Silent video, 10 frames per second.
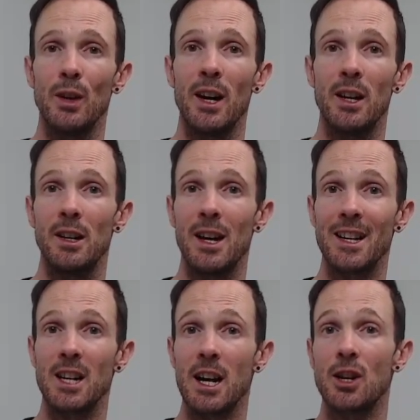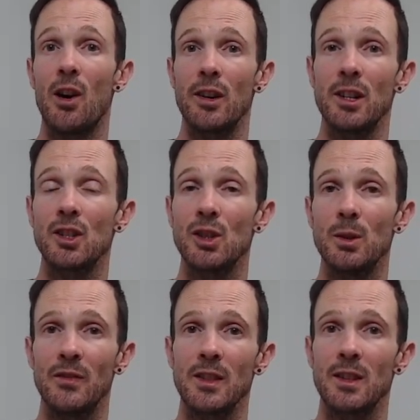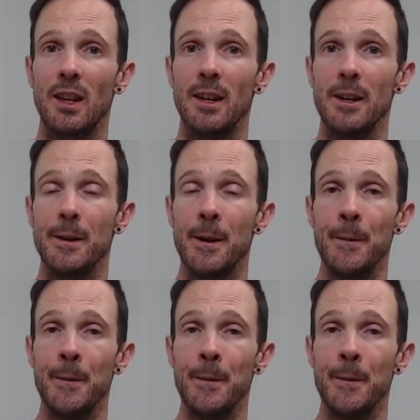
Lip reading: a cottage to investigate it,